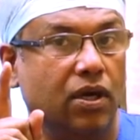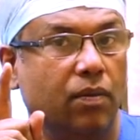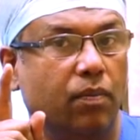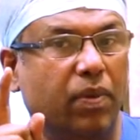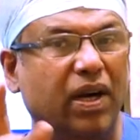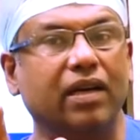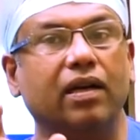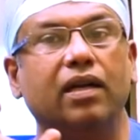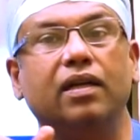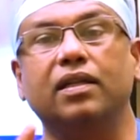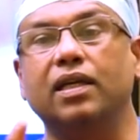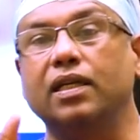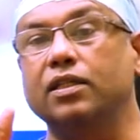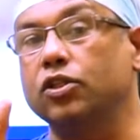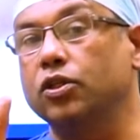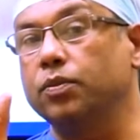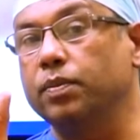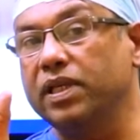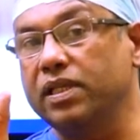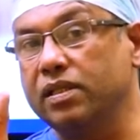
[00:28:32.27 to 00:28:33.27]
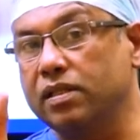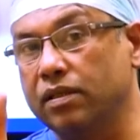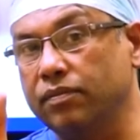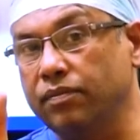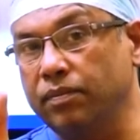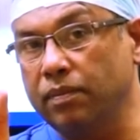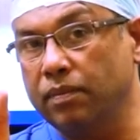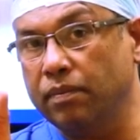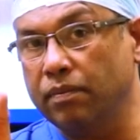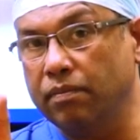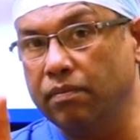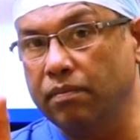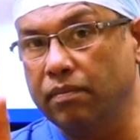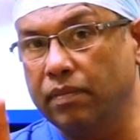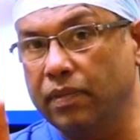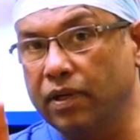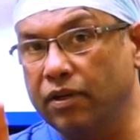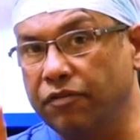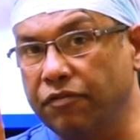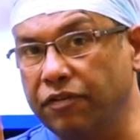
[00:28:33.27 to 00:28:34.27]
But there should be some
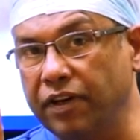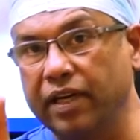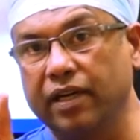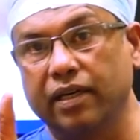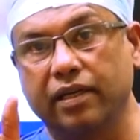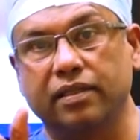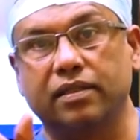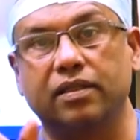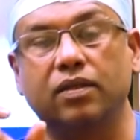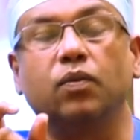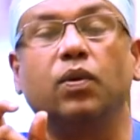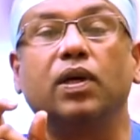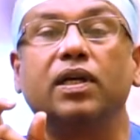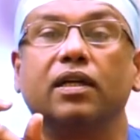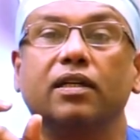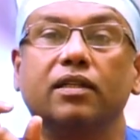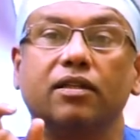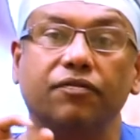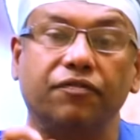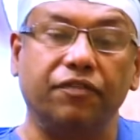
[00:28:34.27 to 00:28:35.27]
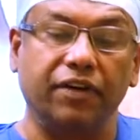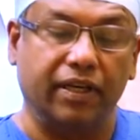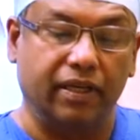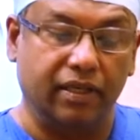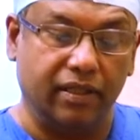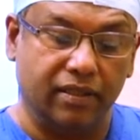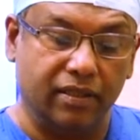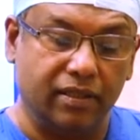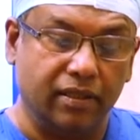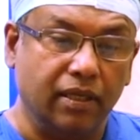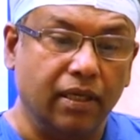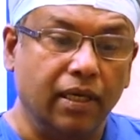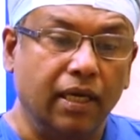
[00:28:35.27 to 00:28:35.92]
figures. What are the figures?